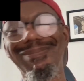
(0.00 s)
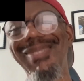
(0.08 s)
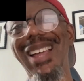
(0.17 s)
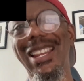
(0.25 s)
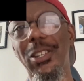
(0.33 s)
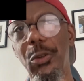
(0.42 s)

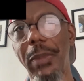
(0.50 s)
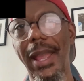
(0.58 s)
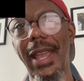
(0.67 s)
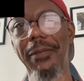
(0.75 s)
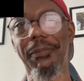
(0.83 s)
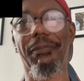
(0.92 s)
Not too
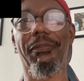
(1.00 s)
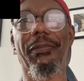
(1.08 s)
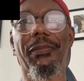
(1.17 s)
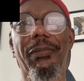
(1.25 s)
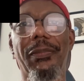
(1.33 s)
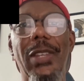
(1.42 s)
bad.
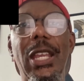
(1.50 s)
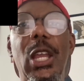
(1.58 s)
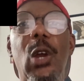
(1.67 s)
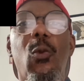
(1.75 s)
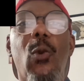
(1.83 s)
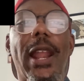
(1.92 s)

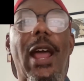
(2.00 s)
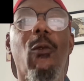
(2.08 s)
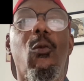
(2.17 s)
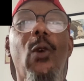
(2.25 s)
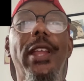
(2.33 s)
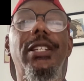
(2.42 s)
When I
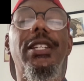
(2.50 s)
went